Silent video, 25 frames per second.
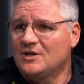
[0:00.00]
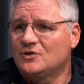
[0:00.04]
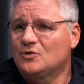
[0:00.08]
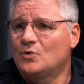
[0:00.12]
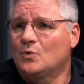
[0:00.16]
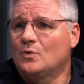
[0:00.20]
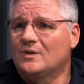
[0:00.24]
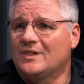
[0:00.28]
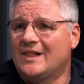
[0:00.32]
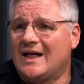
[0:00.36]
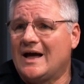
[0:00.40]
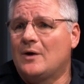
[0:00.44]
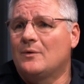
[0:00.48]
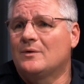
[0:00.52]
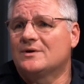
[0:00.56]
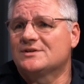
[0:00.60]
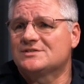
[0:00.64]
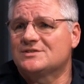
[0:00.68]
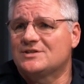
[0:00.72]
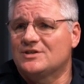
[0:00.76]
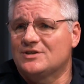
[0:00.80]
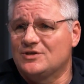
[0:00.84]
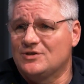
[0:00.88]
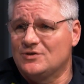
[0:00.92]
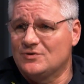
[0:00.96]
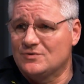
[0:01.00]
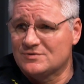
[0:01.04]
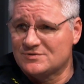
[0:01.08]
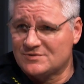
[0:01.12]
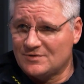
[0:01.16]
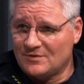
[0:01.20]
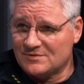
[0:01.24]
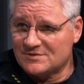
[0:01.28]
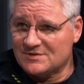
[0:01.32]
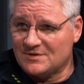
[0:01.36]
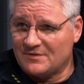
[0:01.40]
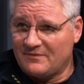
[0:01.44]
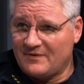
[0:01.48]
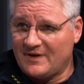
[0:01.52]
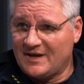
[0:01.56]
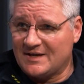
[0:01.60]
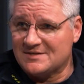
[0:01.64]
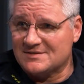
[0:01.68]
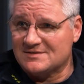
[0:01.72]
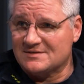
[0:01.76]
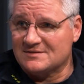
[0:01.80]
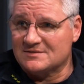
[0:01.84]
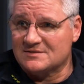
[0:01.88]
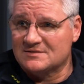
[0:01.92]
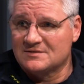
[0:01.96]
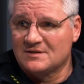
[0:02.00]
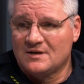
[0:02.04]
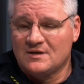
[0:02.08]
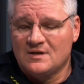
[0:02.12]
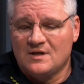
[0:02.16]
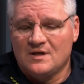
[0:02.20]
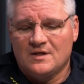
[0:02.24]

to allow us to use those devices.